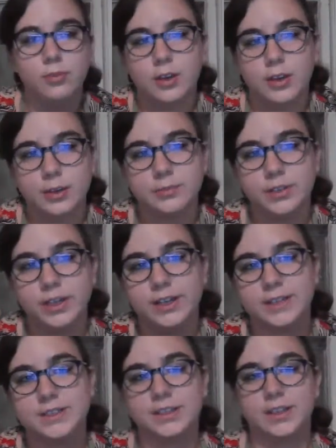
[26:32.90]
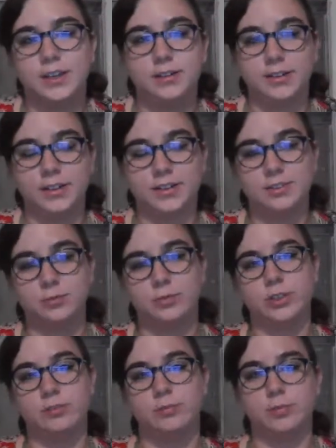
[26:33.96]
Like I said, next
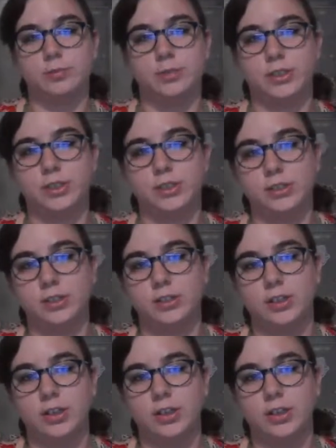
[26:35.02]
week will be